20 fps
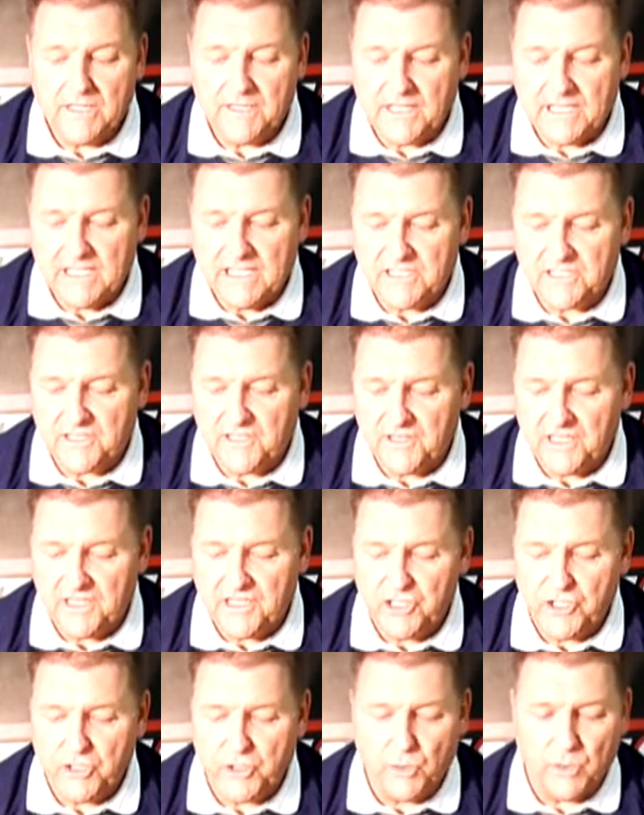These are the
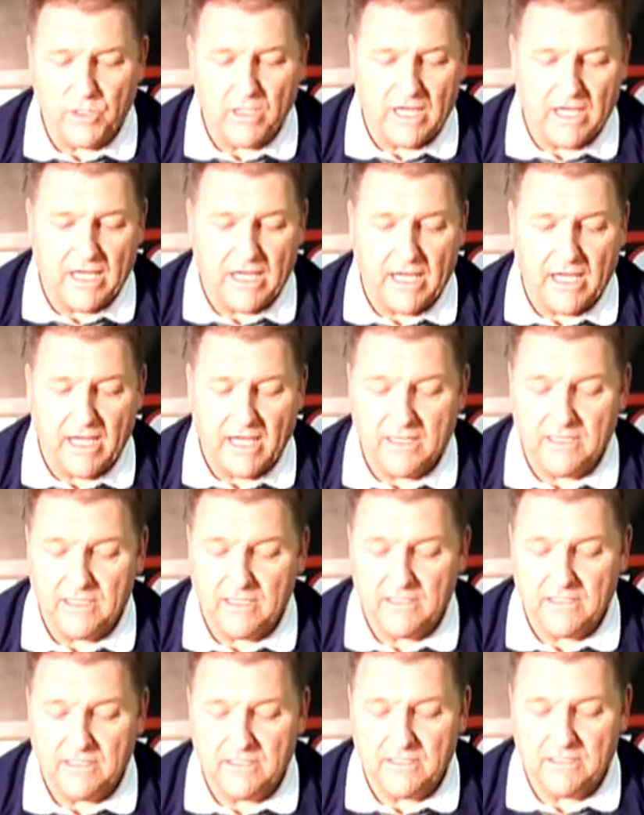new
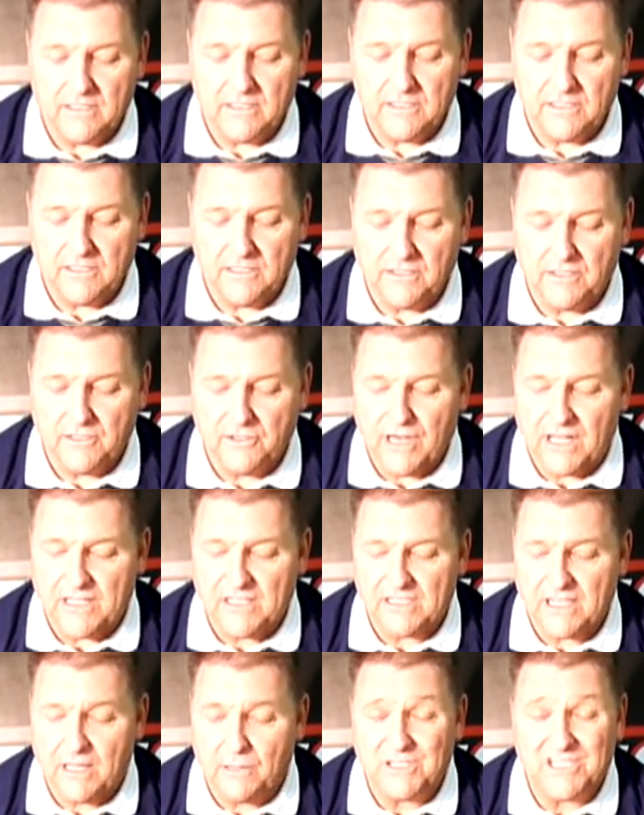
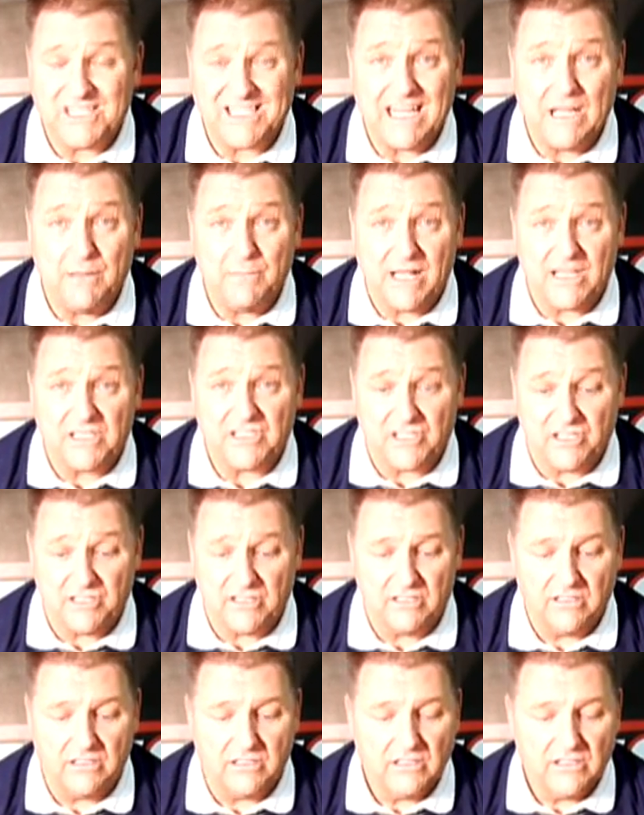Grandeslam
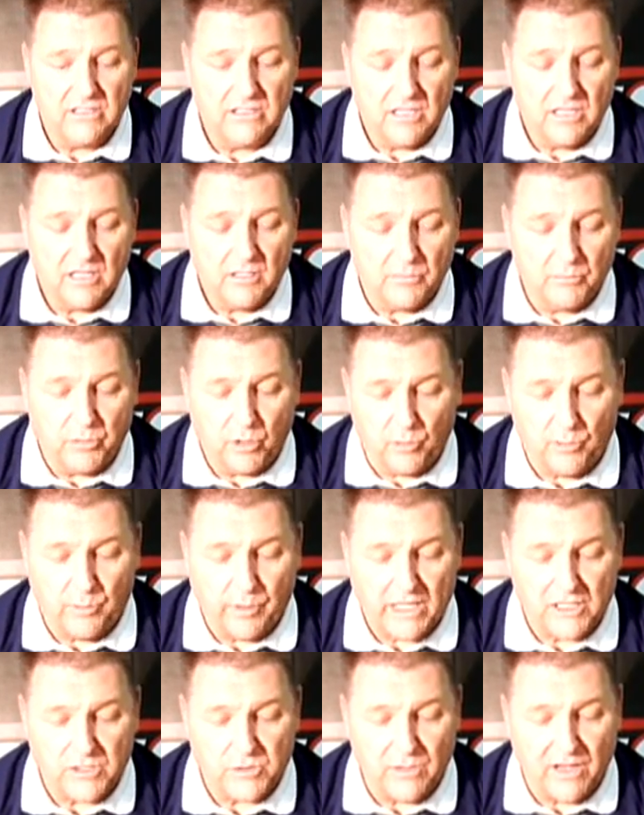Seamaster butt
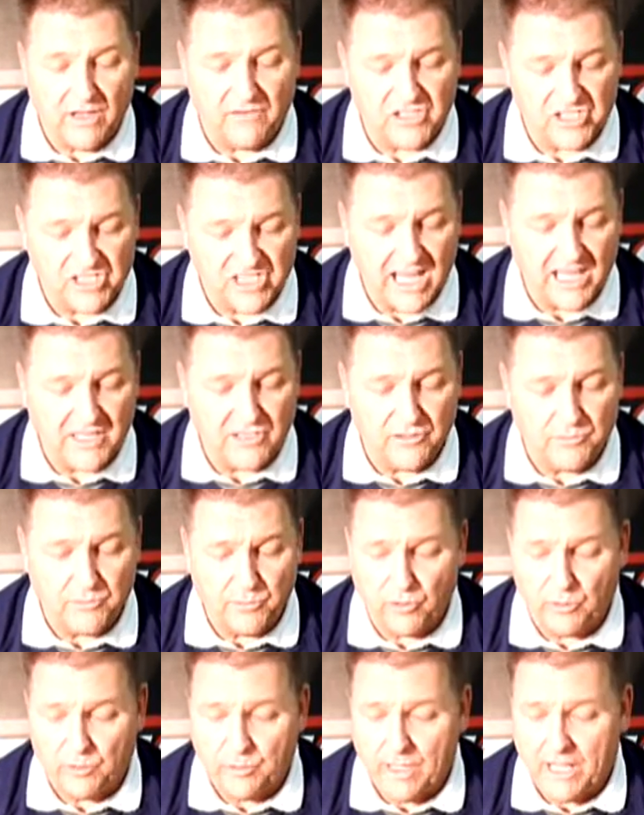pads. We have a standard
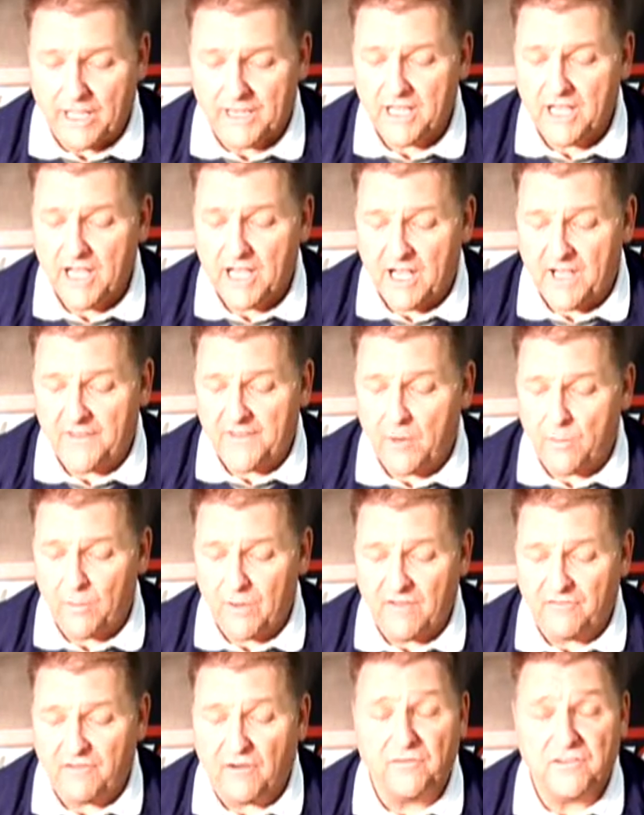butt pad, and then
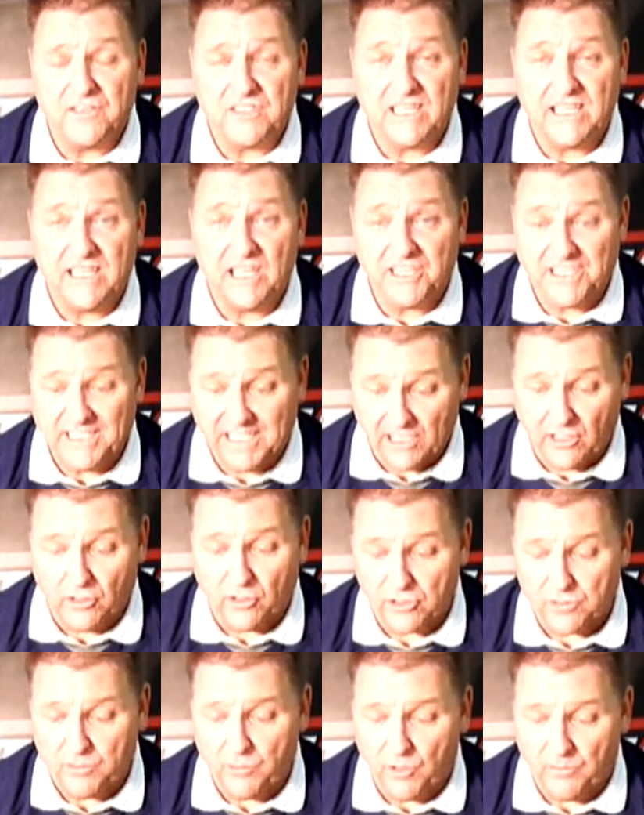we have obviously a
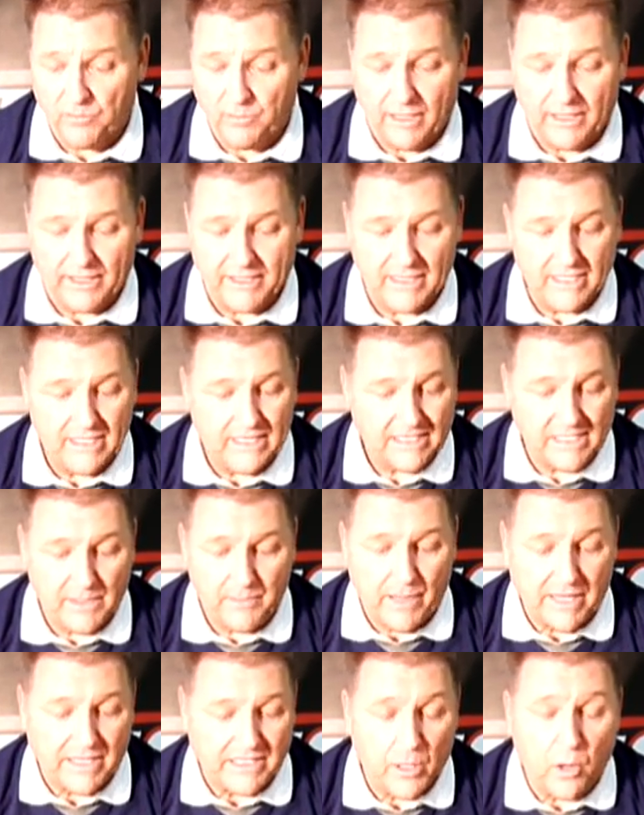deluxe butt pad,
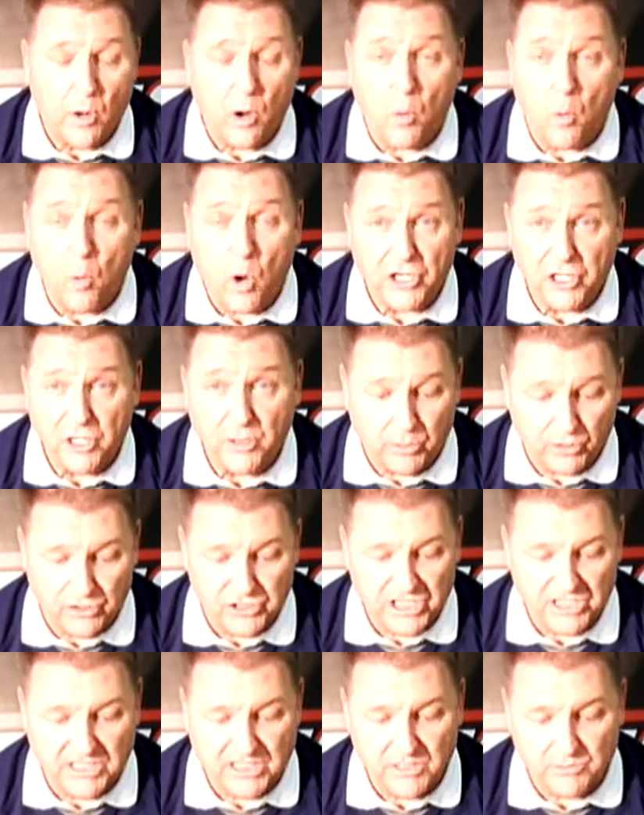depending on what your
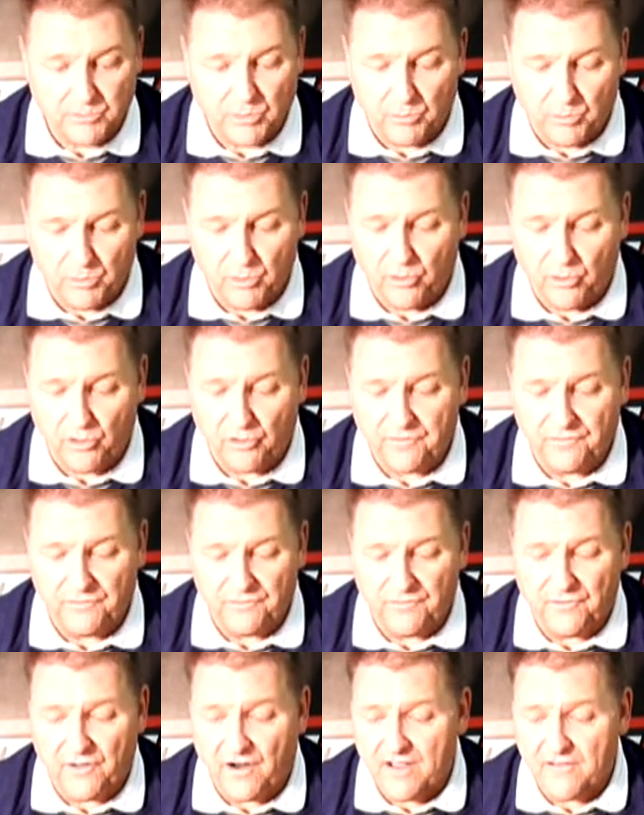budget is, but both
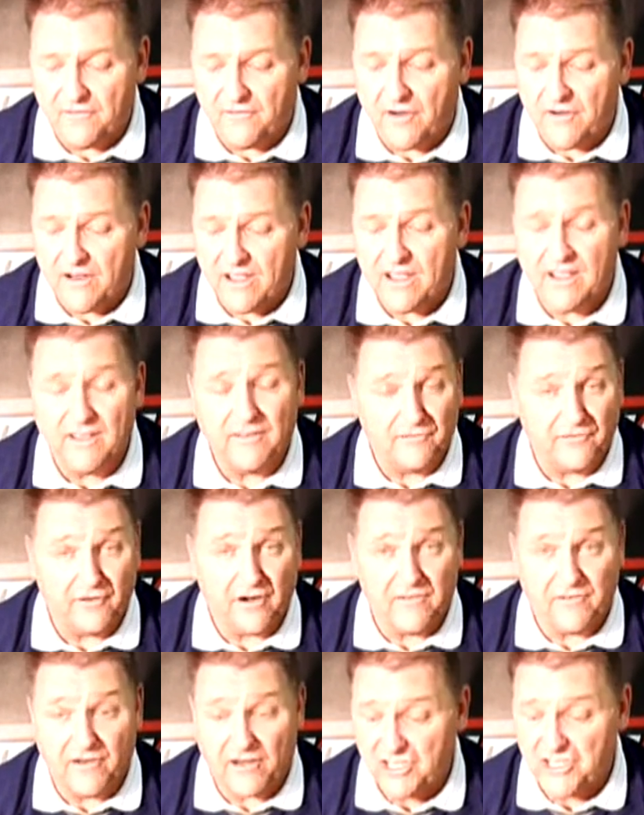very, very,
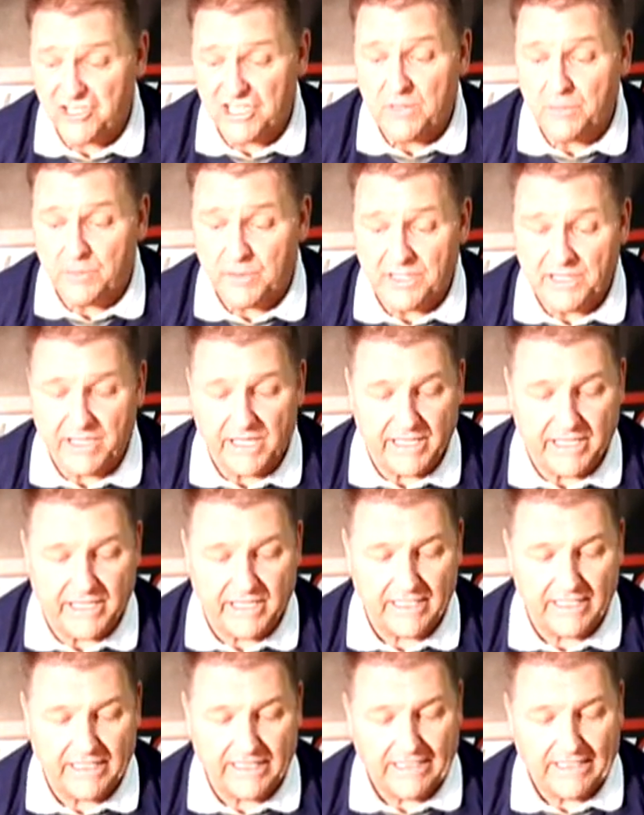very, very cheap
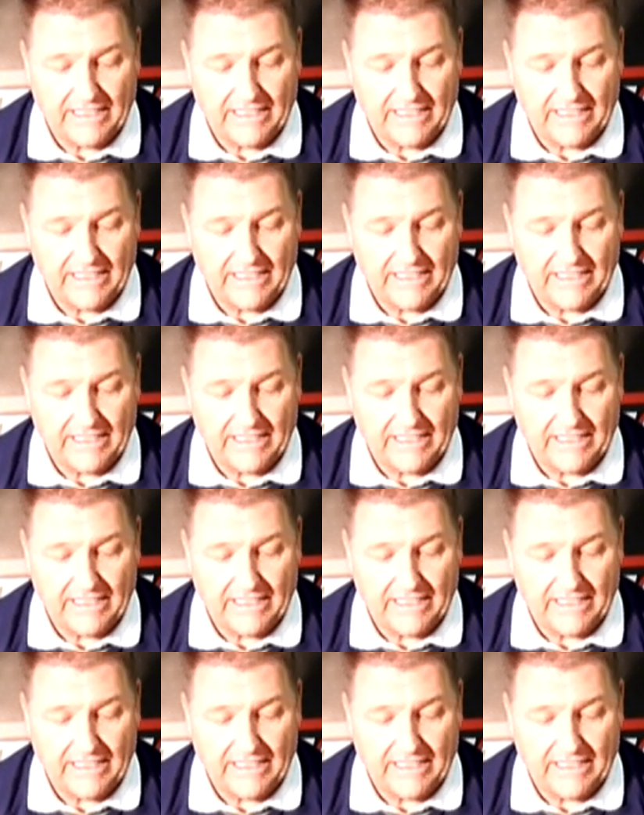indeed.